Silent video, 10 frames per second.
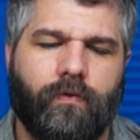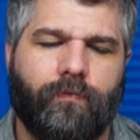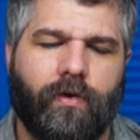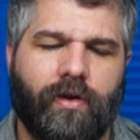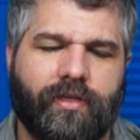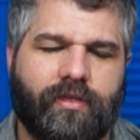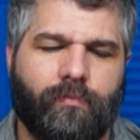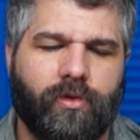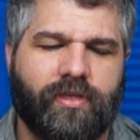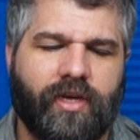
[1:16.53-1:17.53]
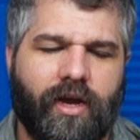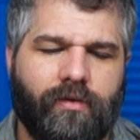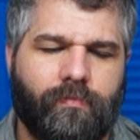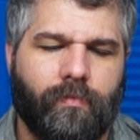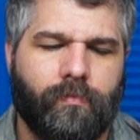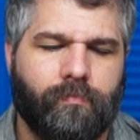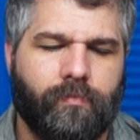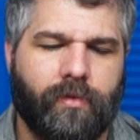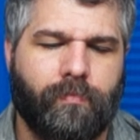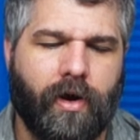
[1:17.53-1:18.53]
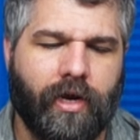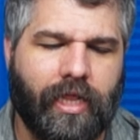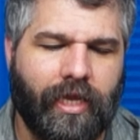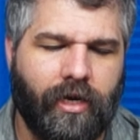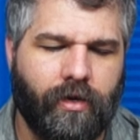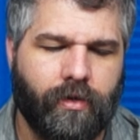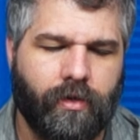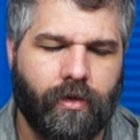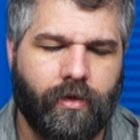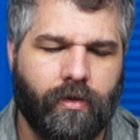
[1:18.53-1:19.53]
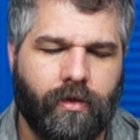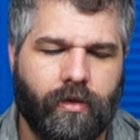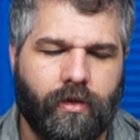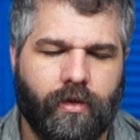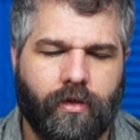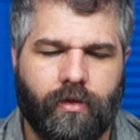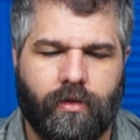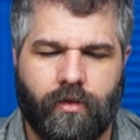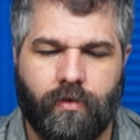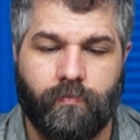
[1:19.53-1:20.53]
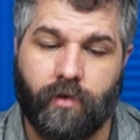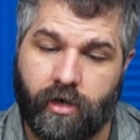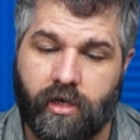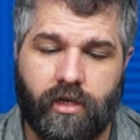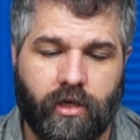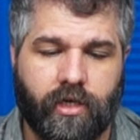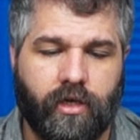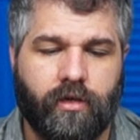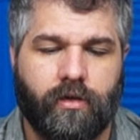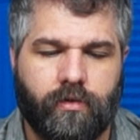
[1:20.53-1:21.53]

Fairly simple design, but very clean. Very good looking.